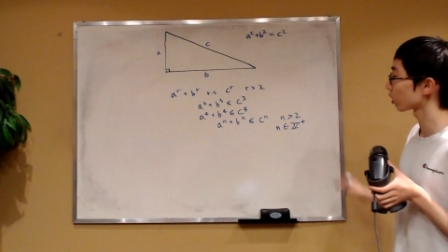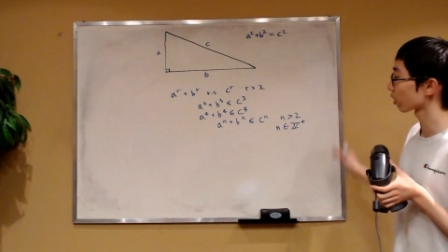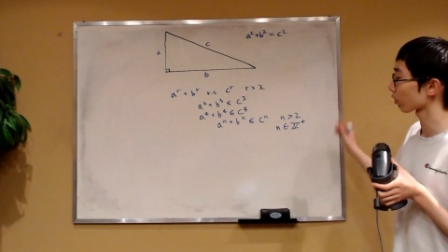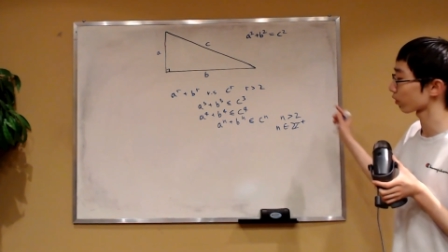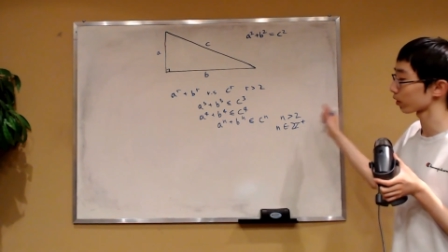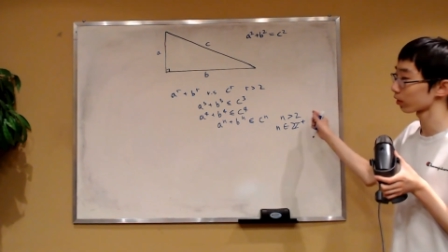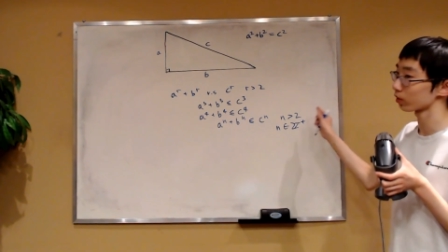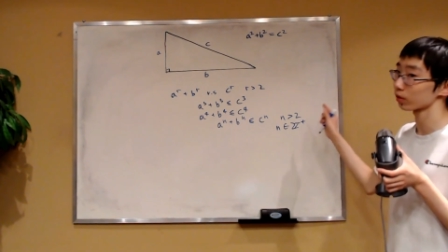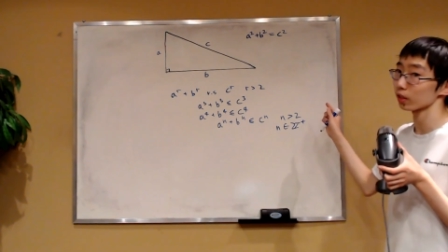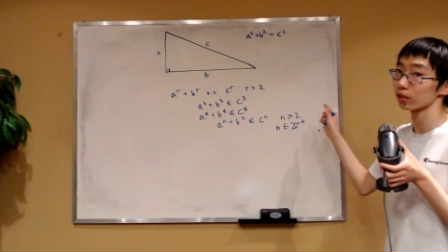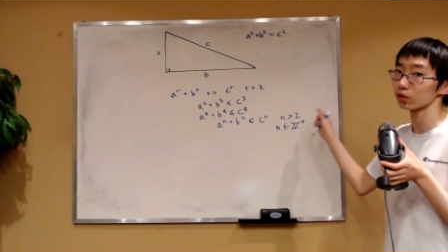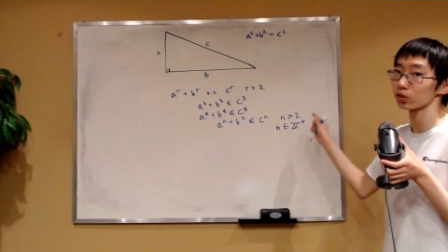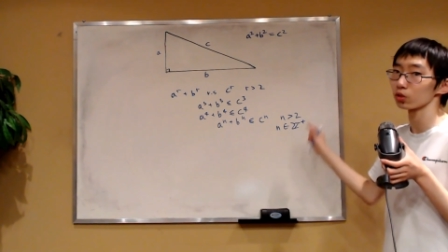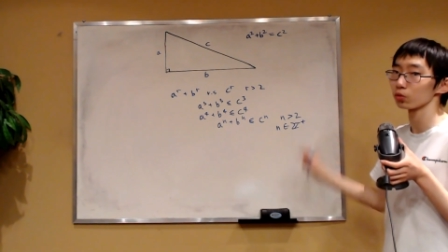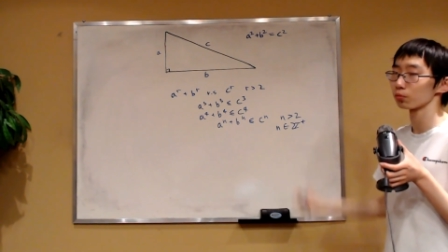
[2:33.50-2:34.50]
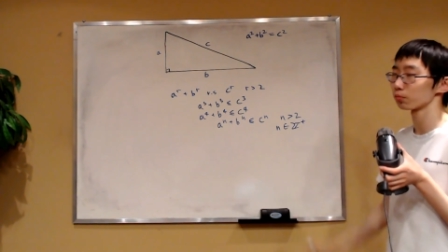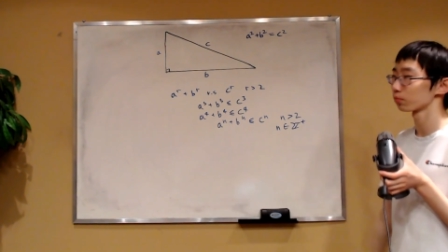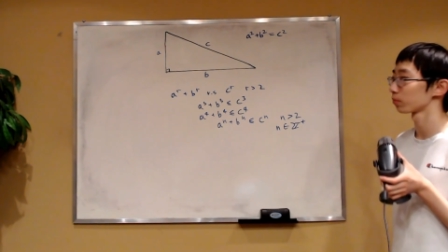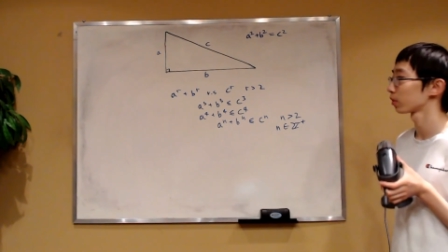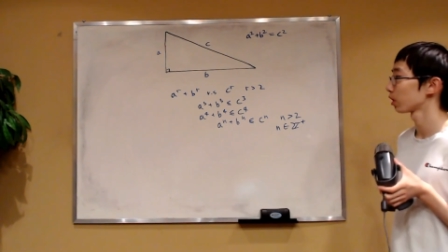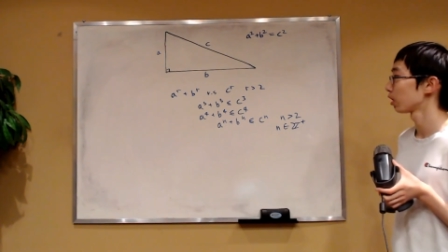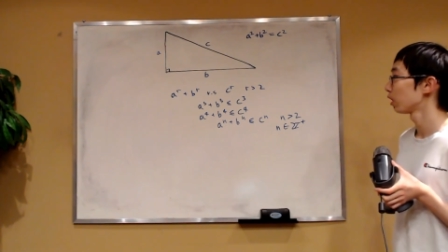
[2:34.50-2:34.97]
greater than two.
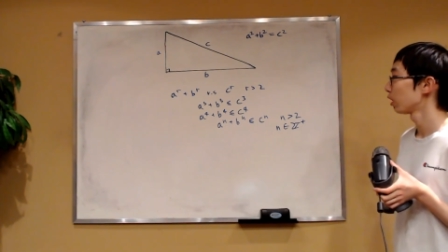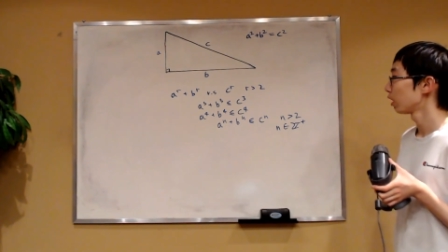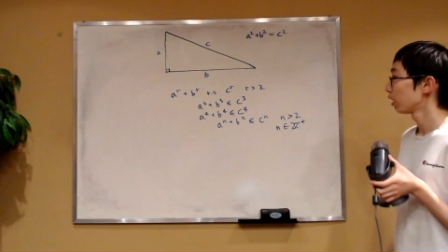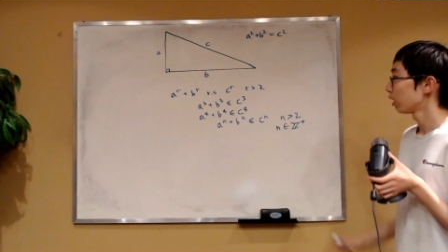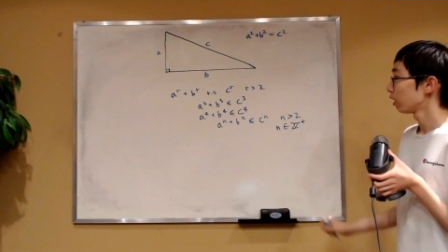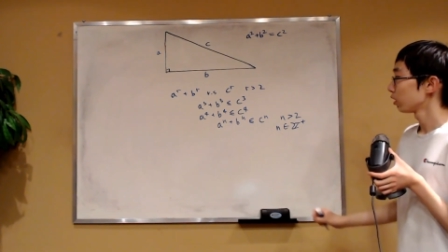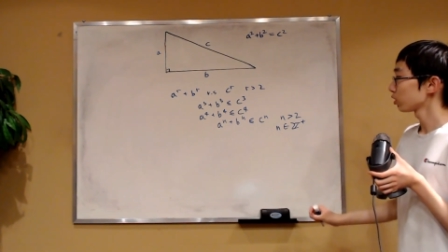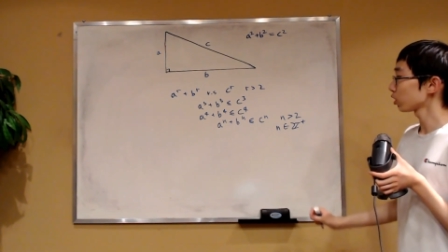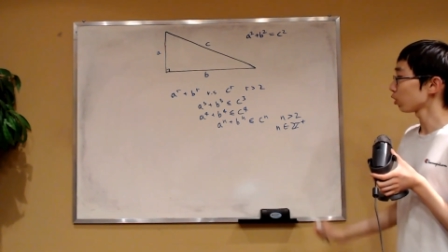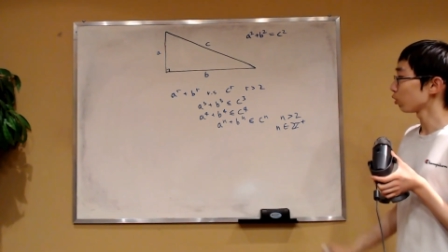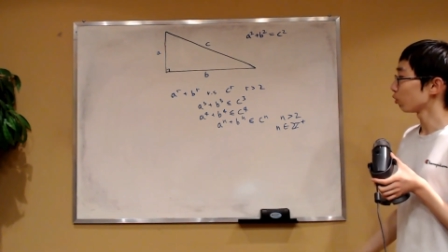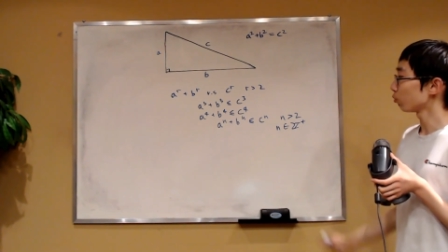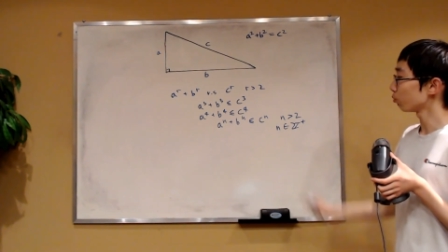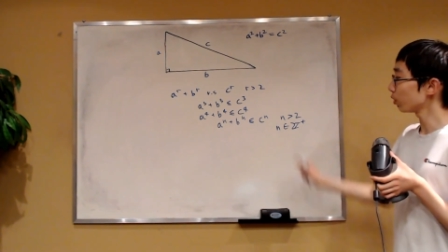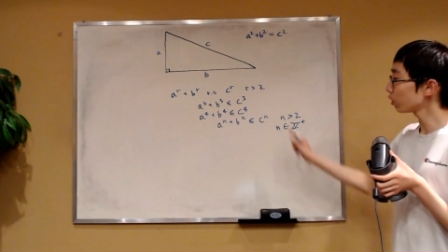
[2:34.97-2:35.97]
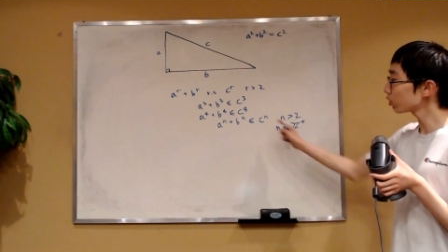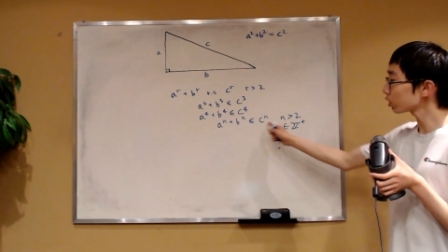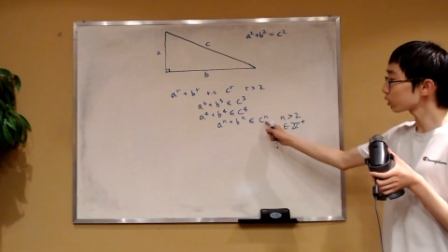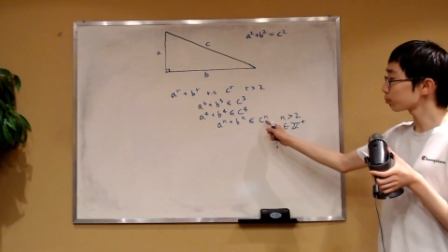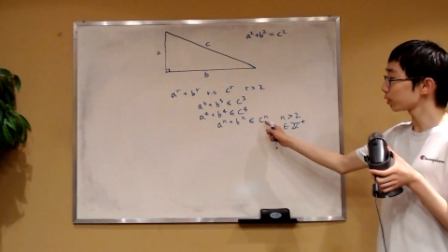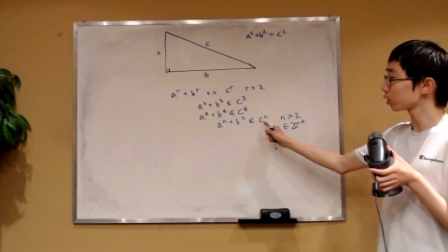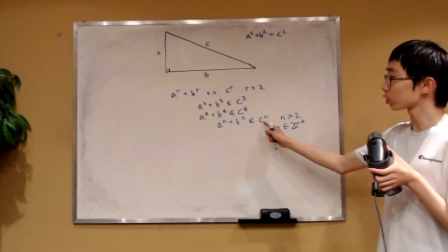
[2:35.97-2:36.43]
So will
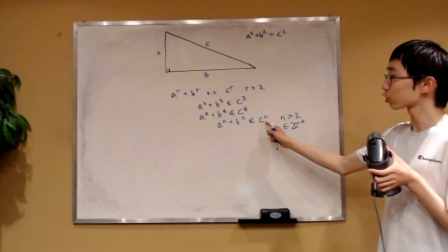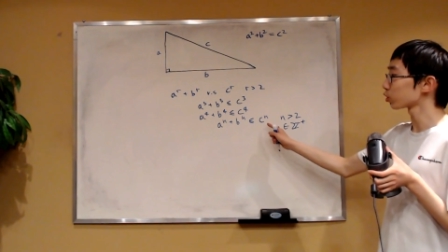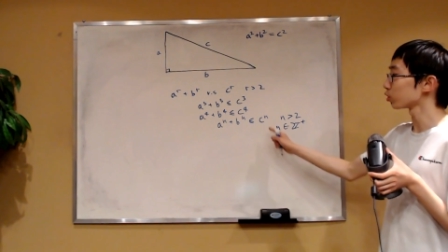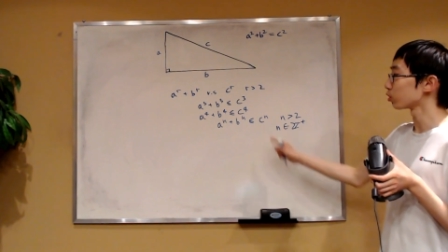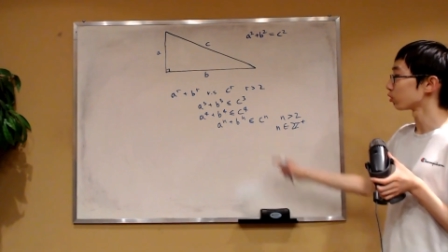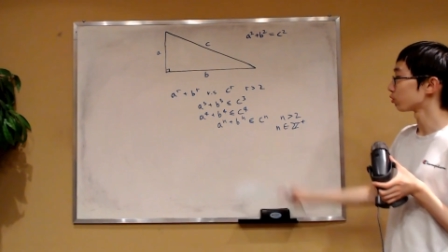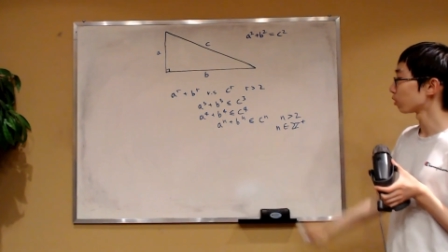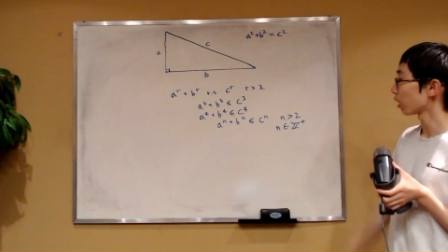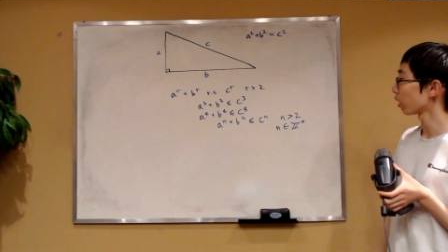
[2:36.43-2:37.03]
this be true